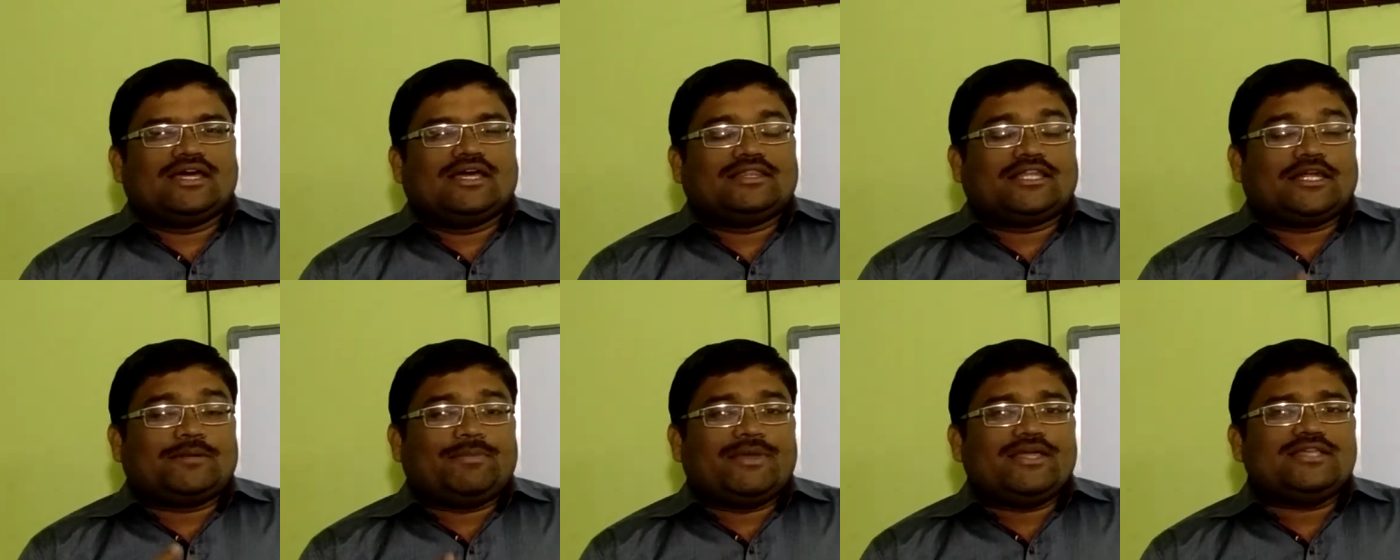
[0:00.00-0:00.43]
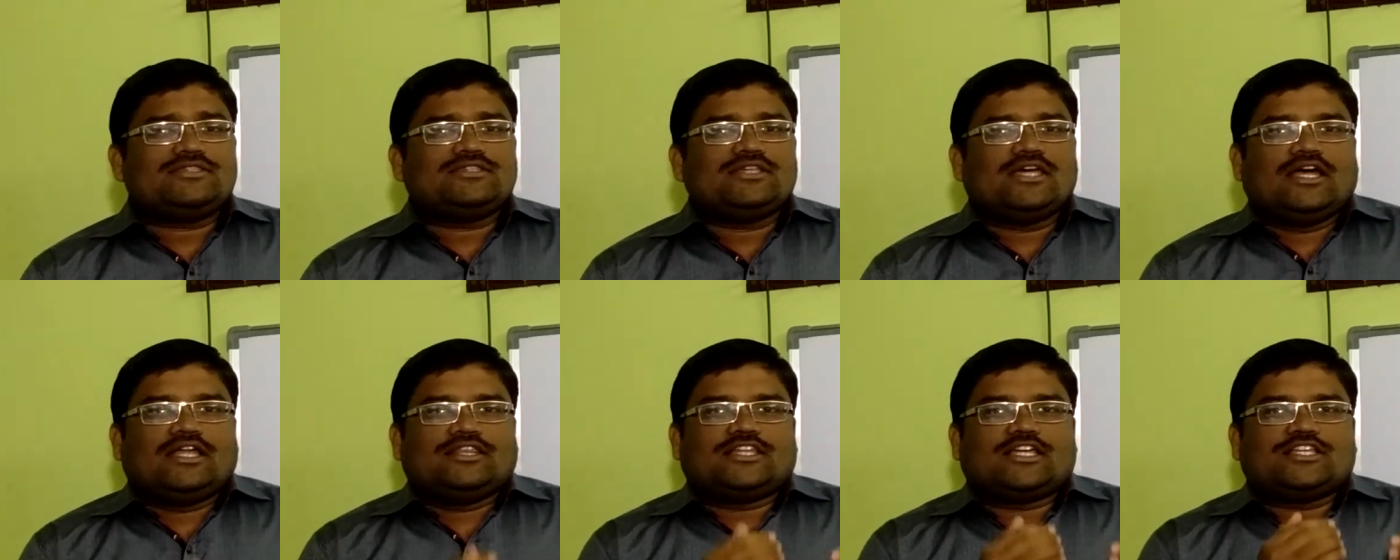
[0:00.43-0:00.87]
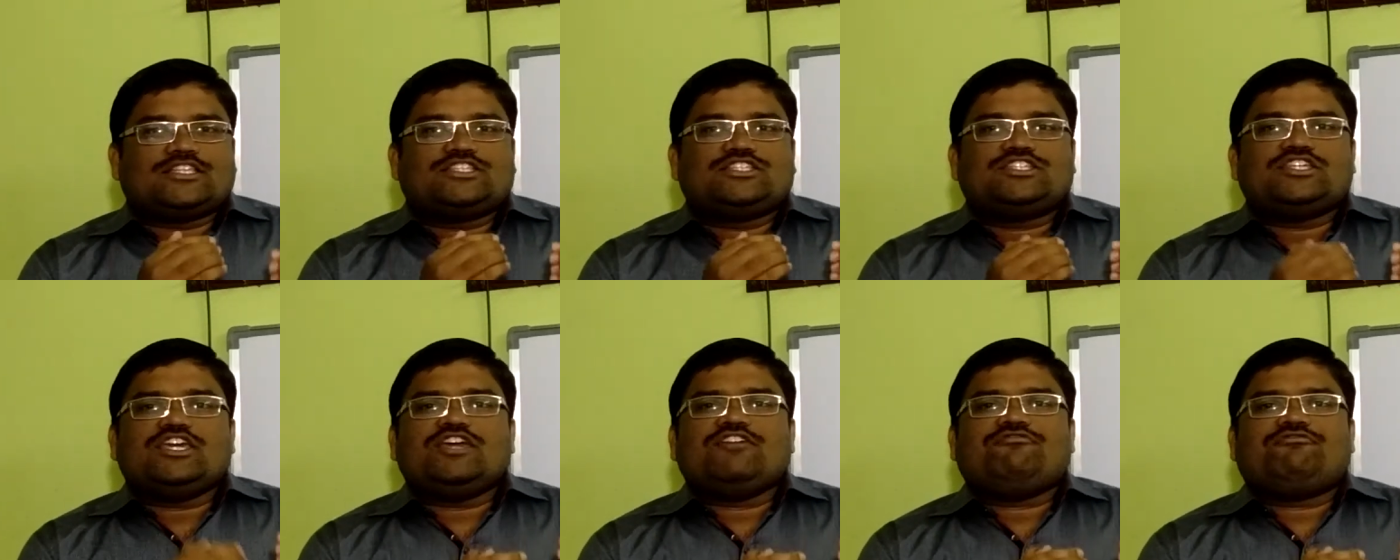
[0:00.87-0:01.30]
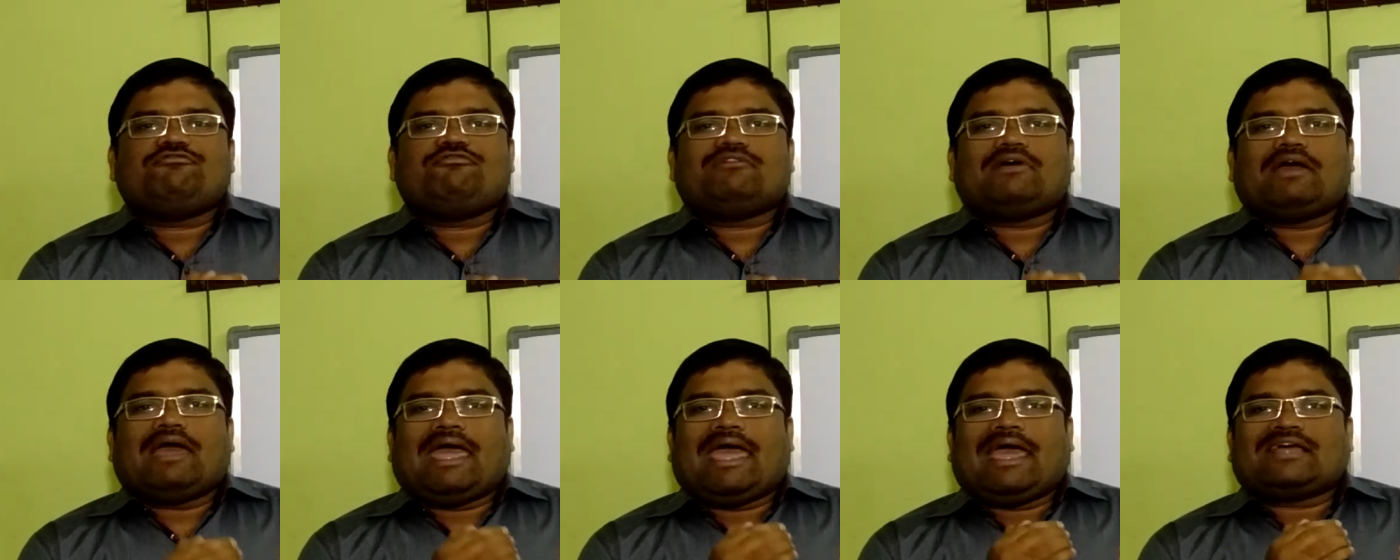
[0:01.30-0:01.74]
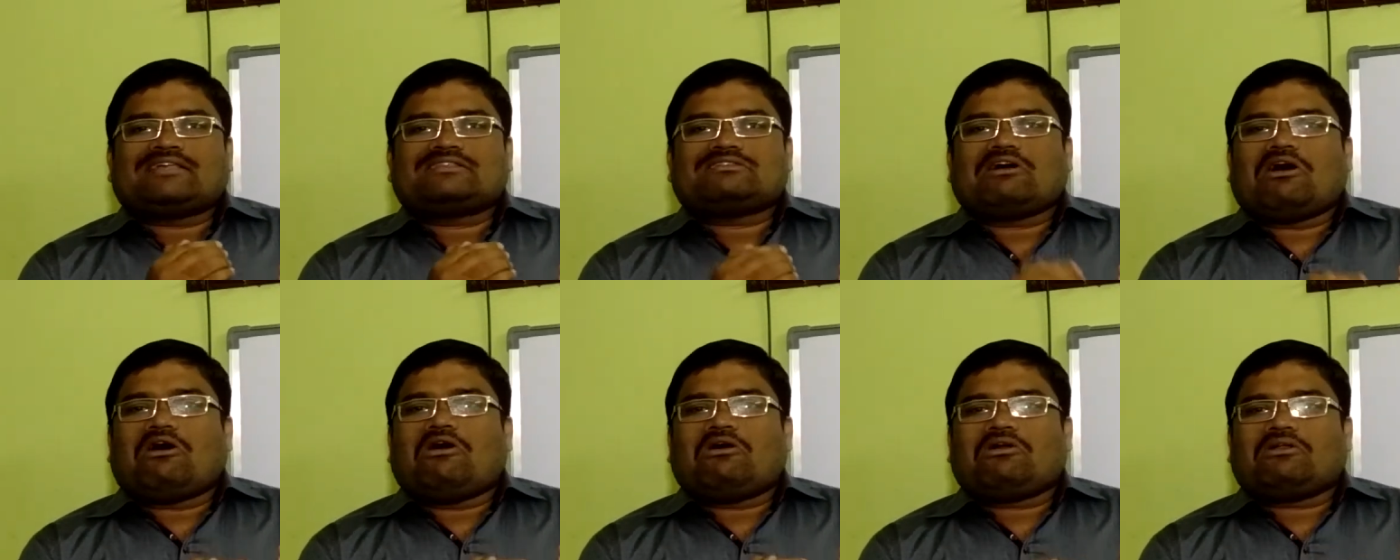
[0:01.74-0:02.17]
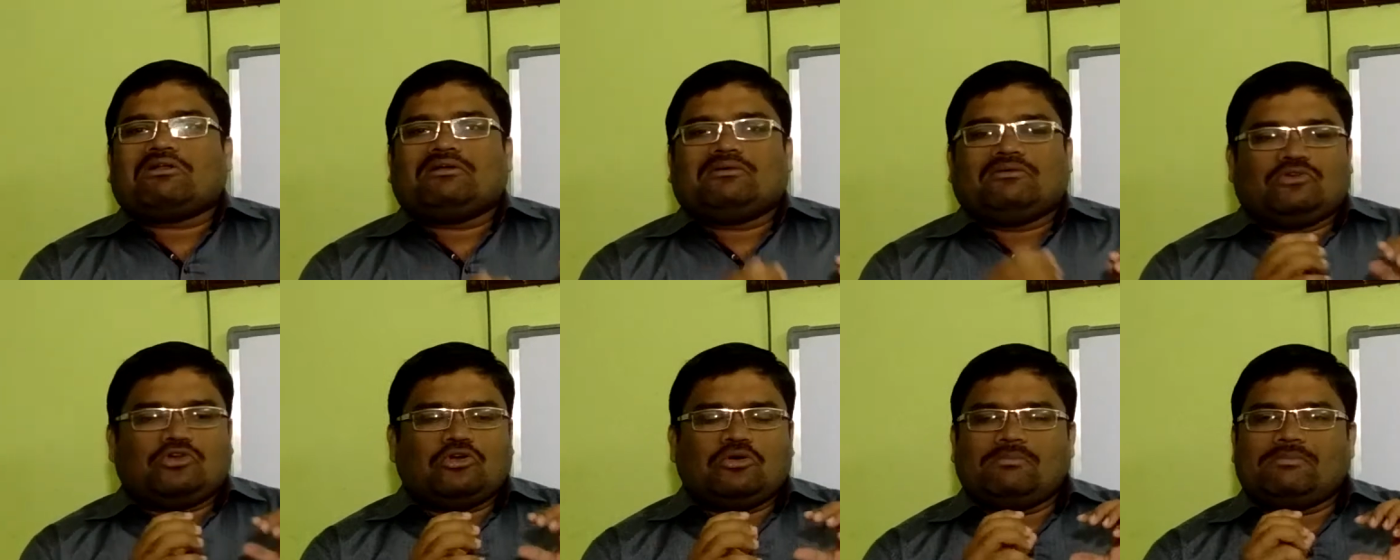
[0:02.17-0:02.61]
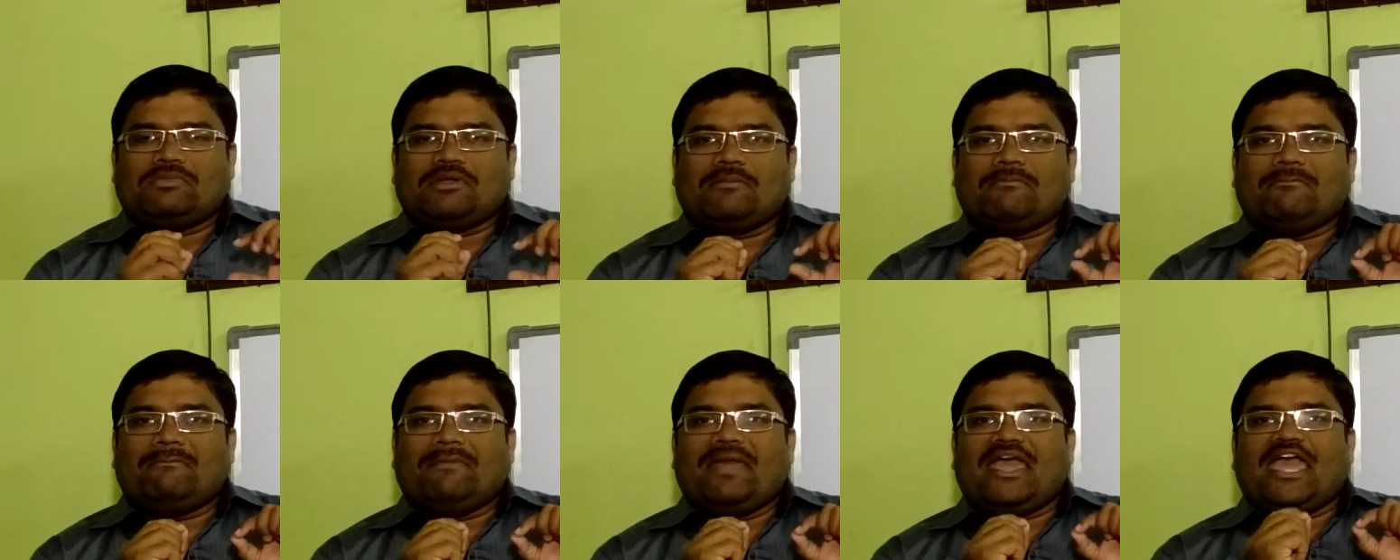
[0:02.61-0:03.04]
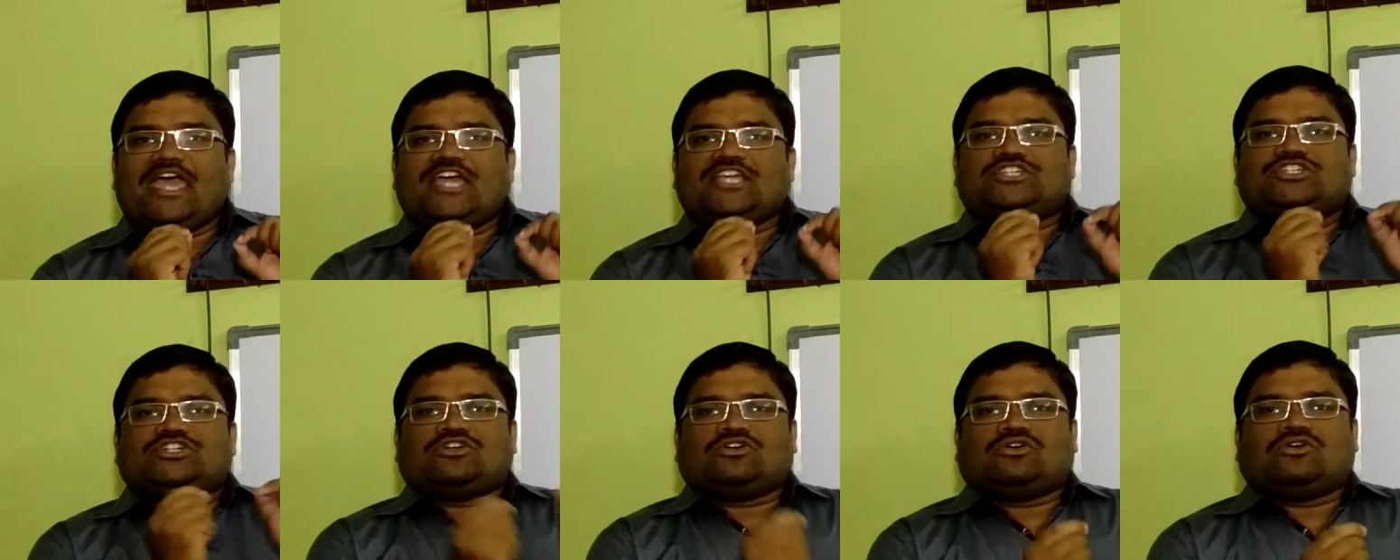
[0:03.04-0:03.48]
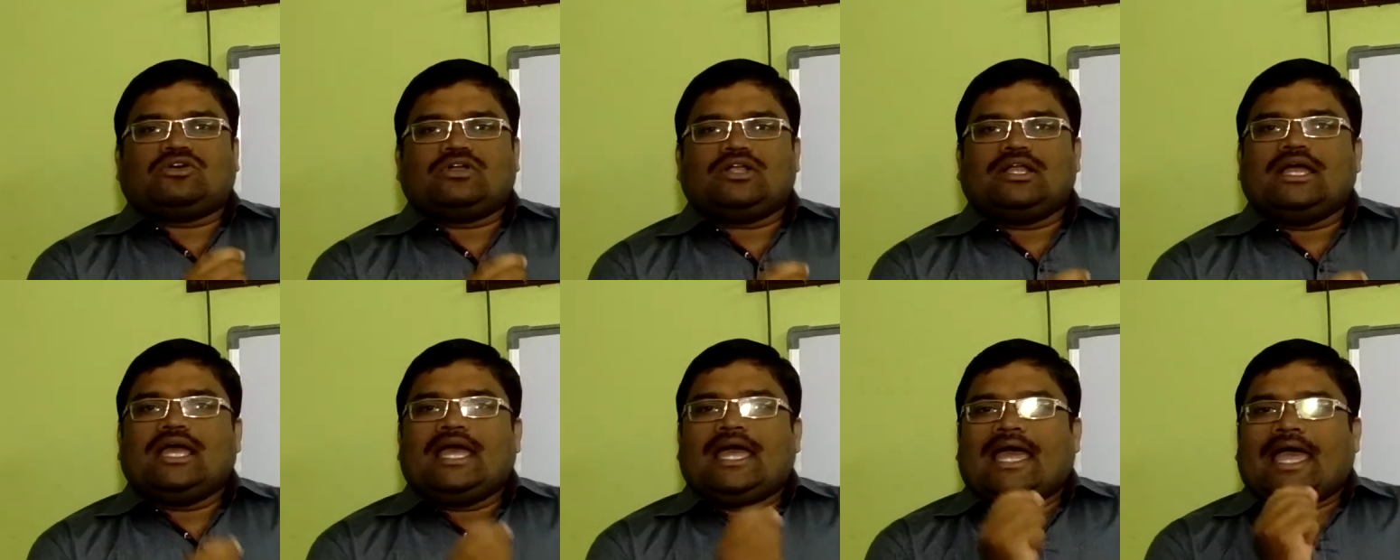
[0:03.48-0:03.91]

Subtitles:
That means the chief or the major